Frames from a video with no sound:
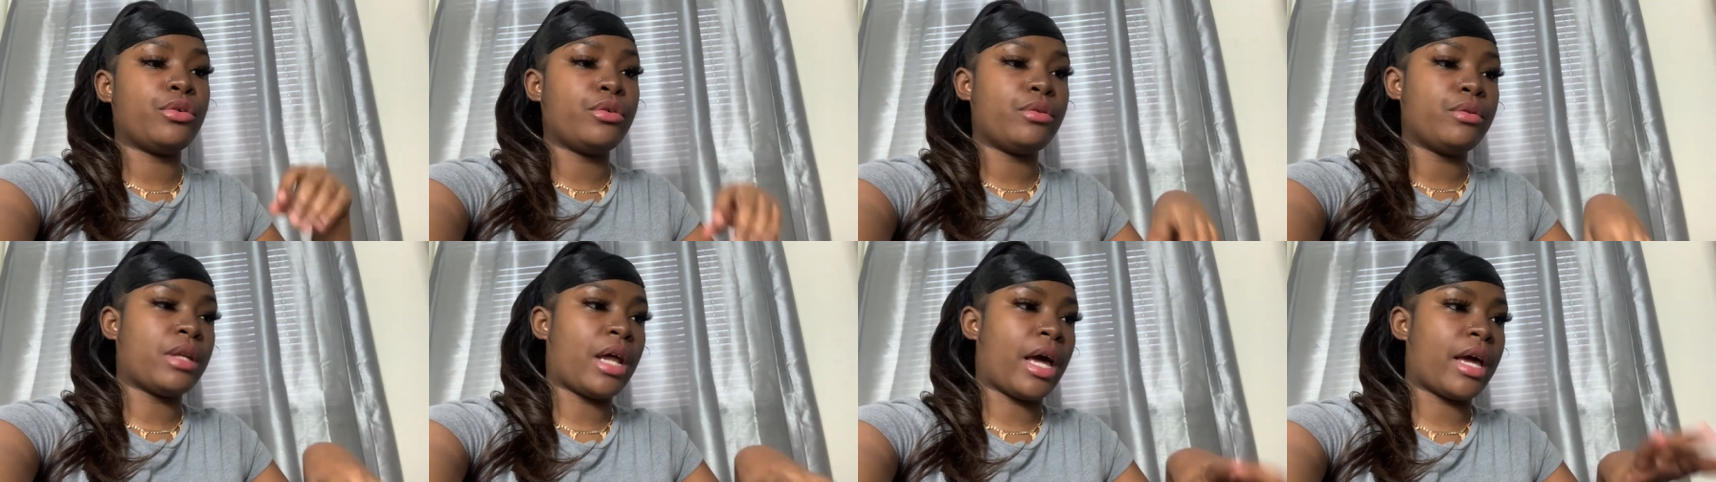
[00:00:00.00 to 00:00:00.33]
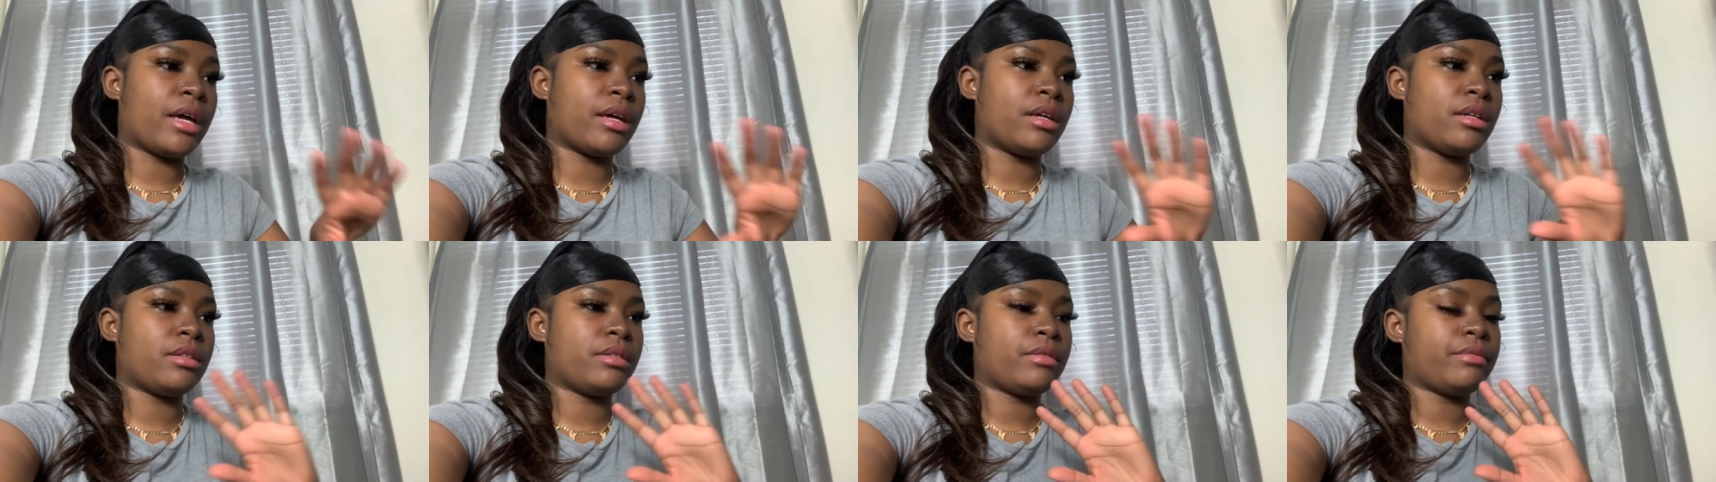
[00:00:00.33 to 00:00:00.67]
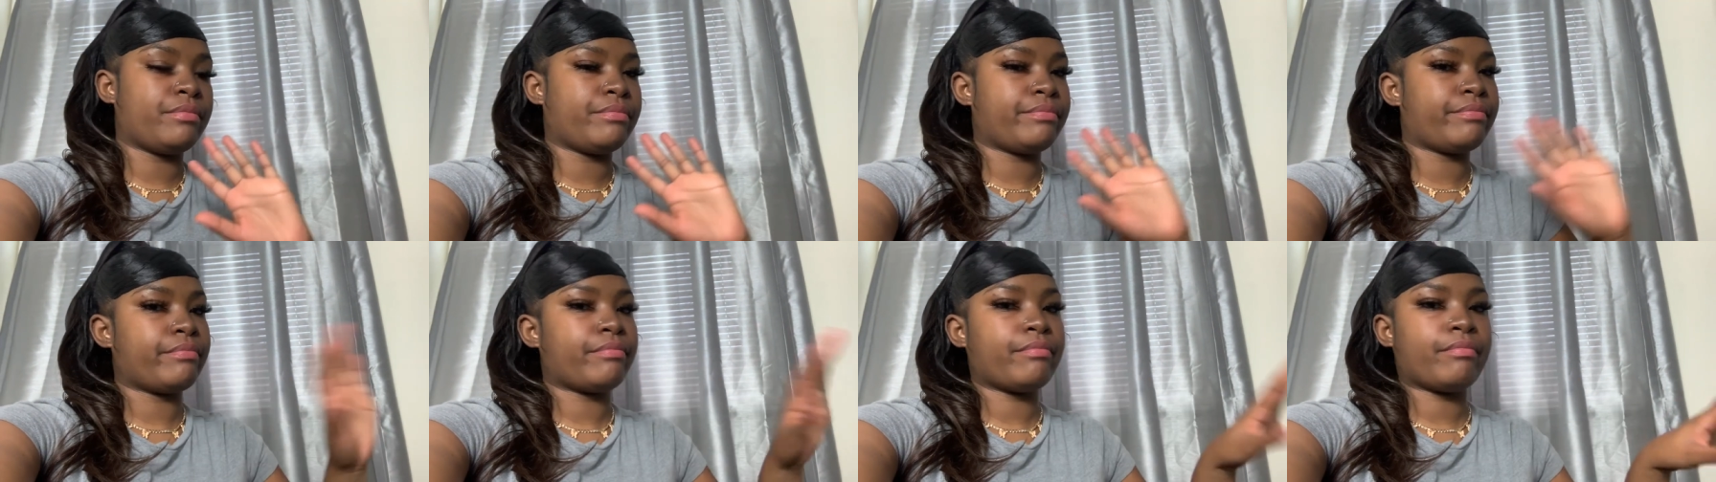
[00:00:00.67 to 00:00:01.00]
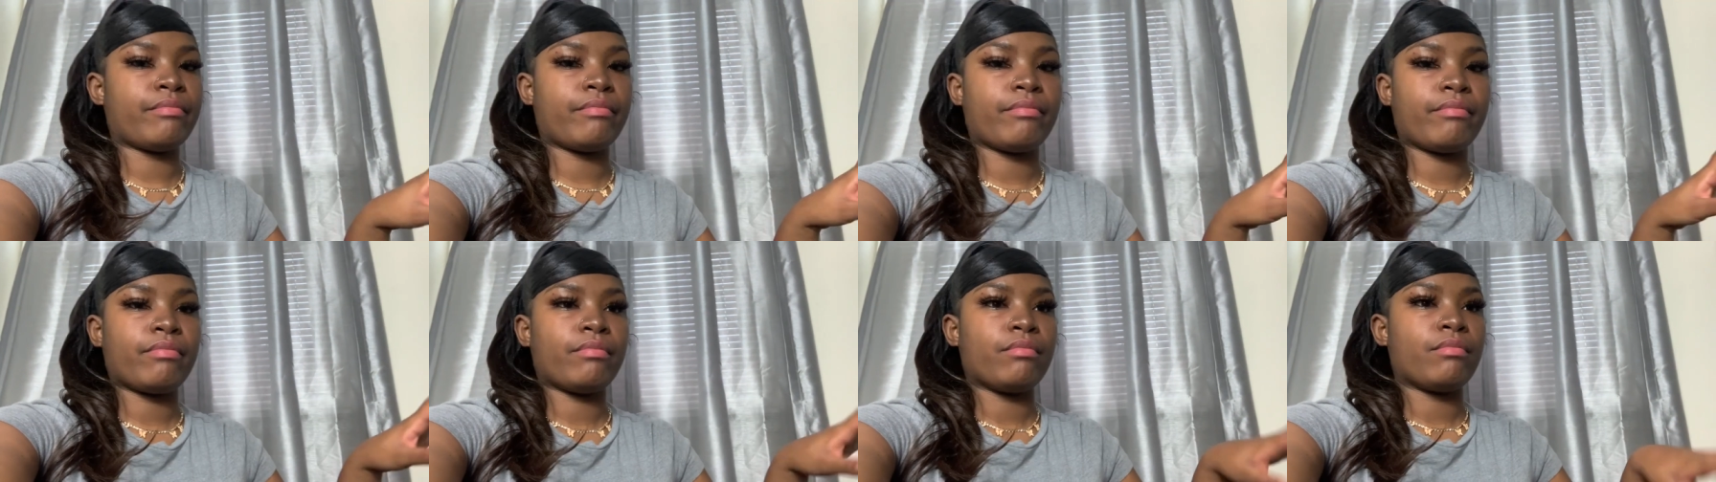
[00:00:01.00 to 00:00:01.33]
Like,
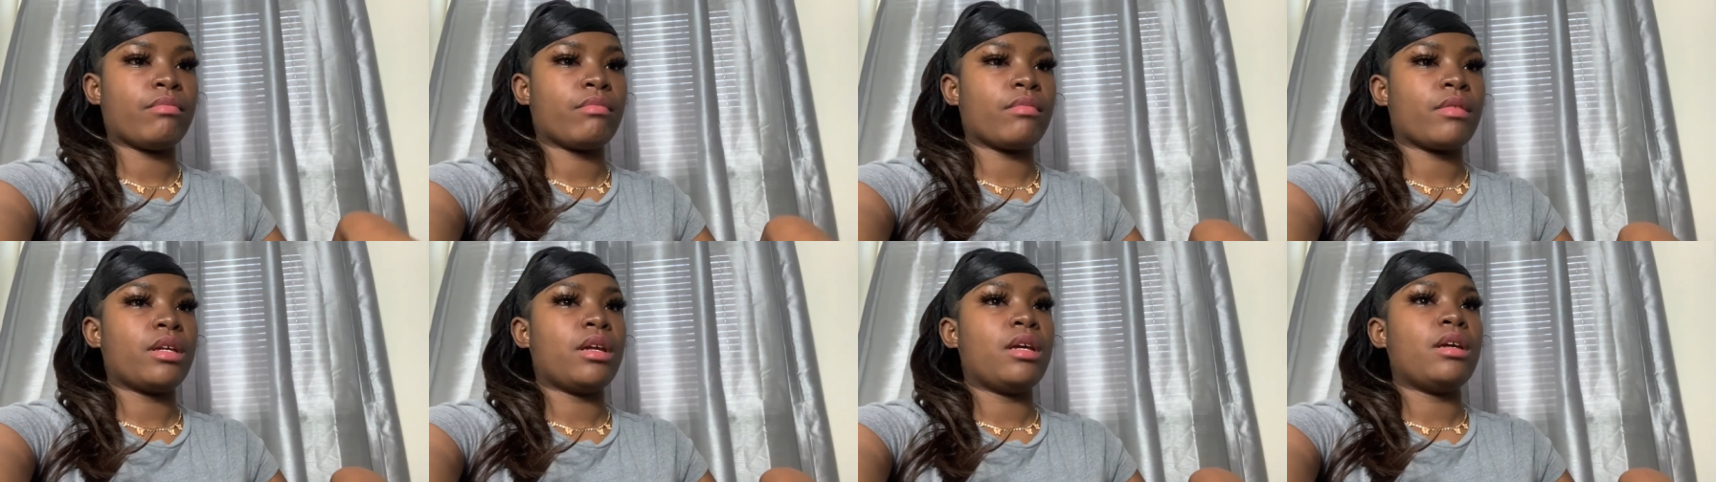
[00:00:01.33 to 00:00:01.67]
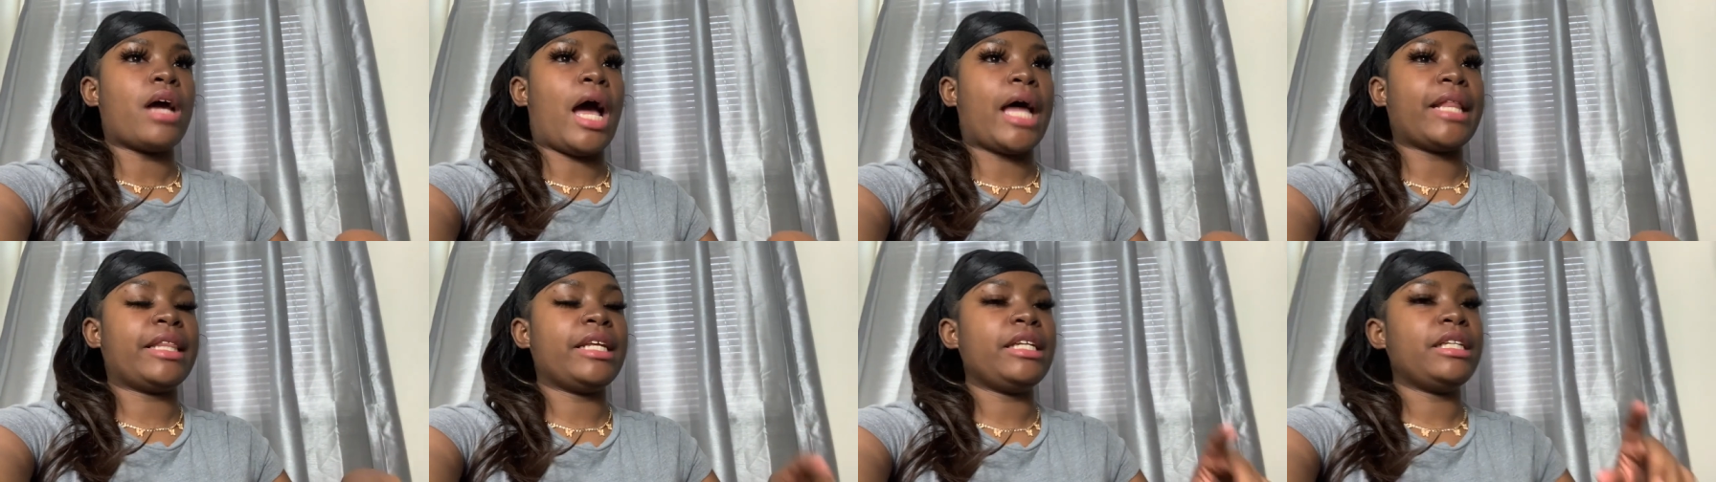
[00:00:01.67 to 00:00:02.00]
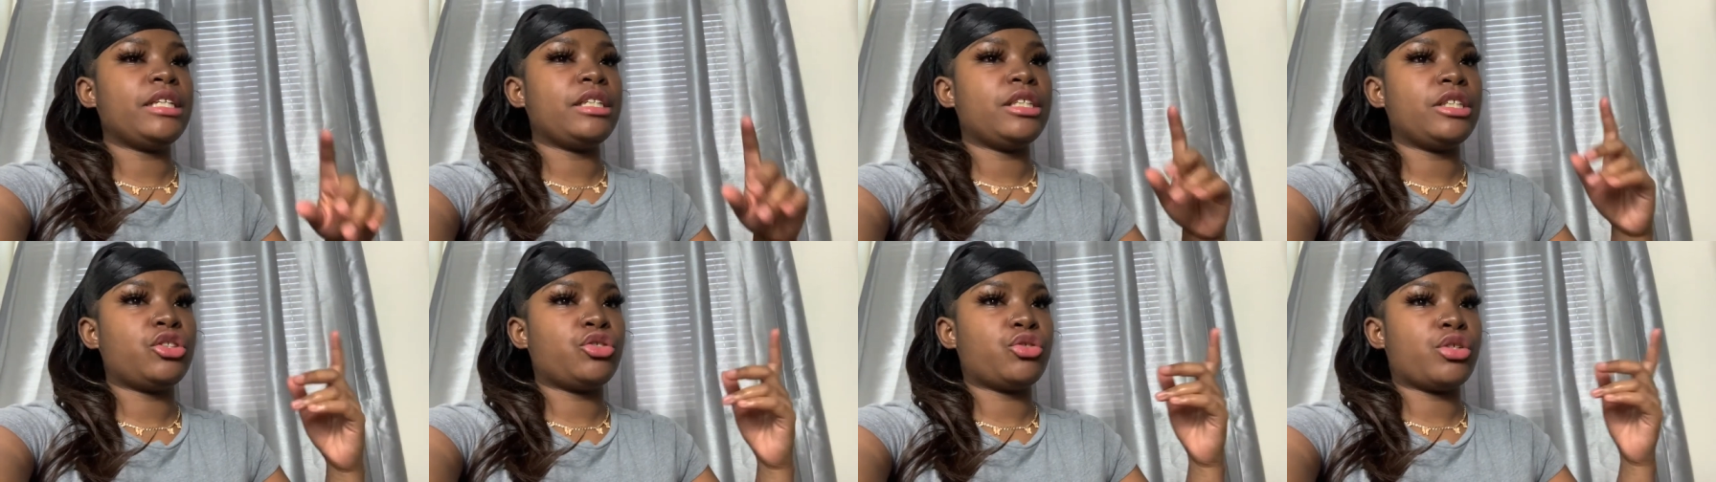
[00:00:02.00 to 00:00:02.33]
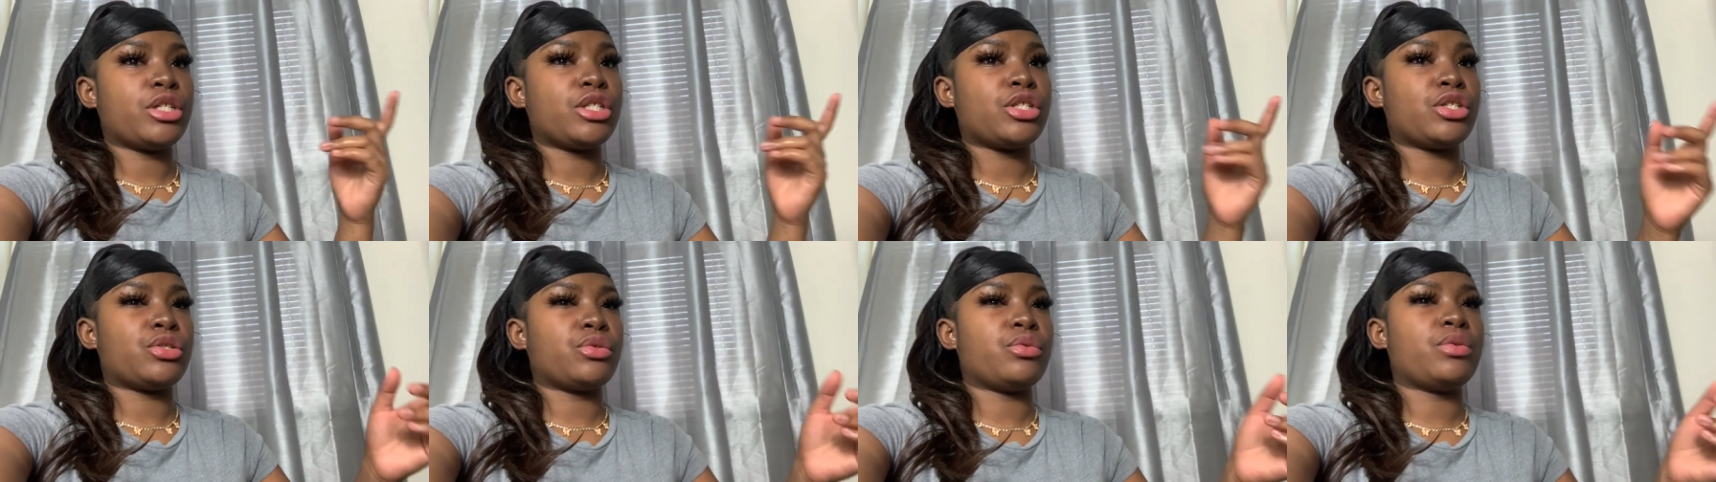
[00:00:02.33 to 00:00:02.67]
I think the
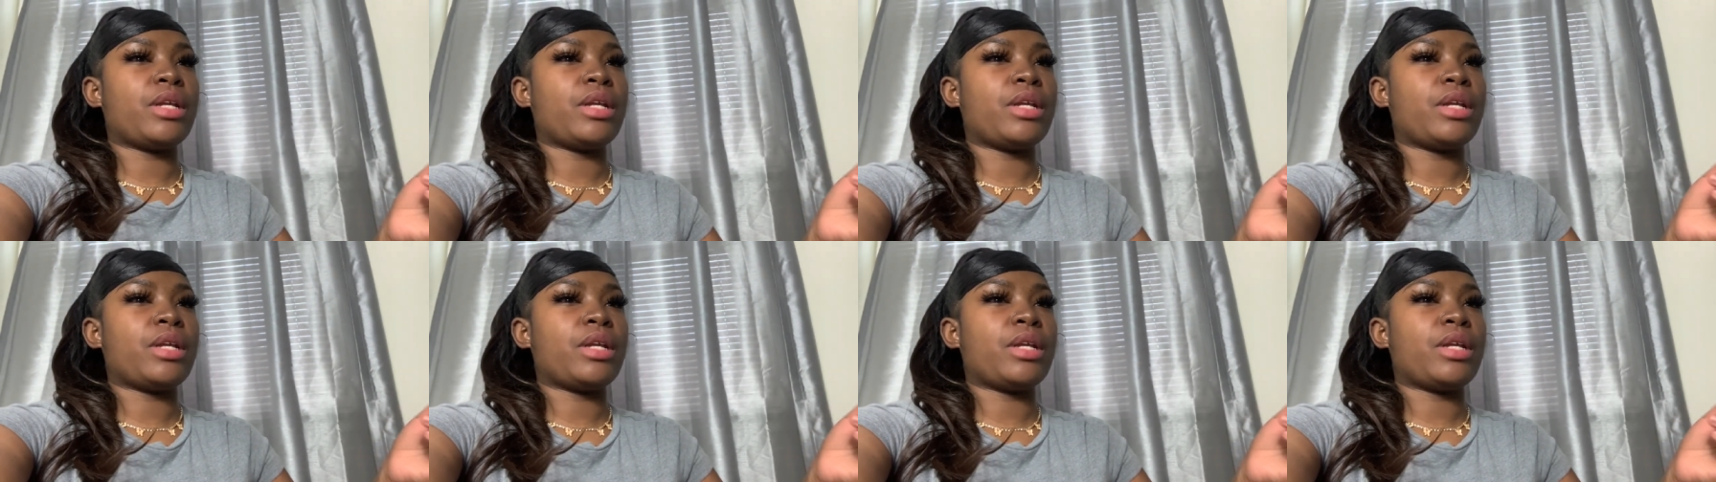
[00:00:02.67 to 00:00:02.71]
Detroit Zoo